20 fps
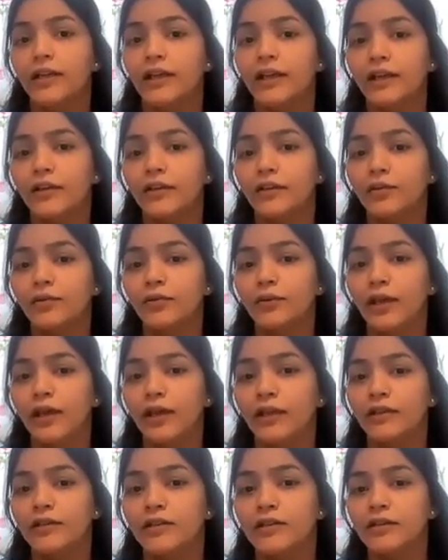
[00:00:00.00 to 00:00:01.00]
and you
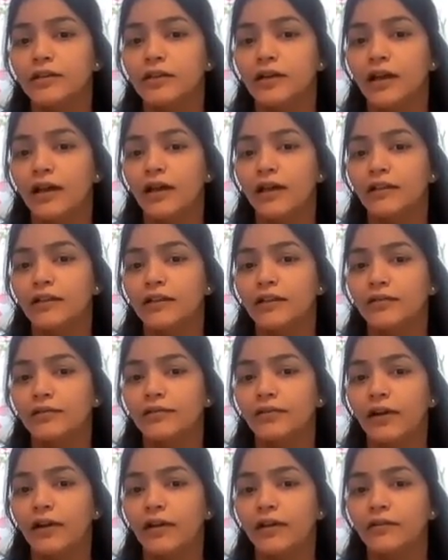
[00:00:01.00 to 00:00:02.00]
get either
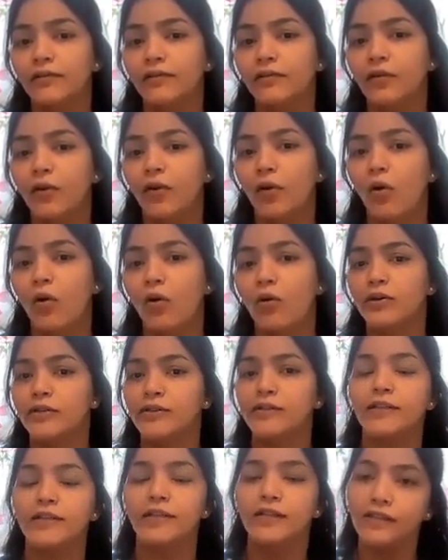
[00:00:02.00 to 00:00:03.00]
5 or
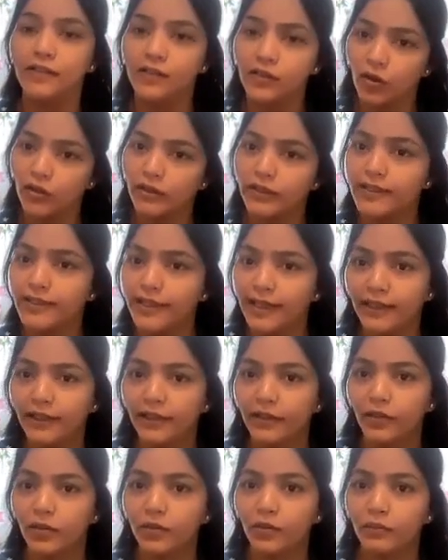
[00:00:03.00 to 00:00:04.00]
6 on the
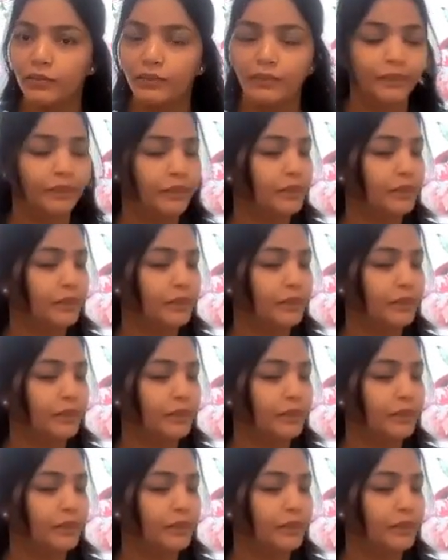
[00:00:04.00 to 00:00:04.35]
second throw.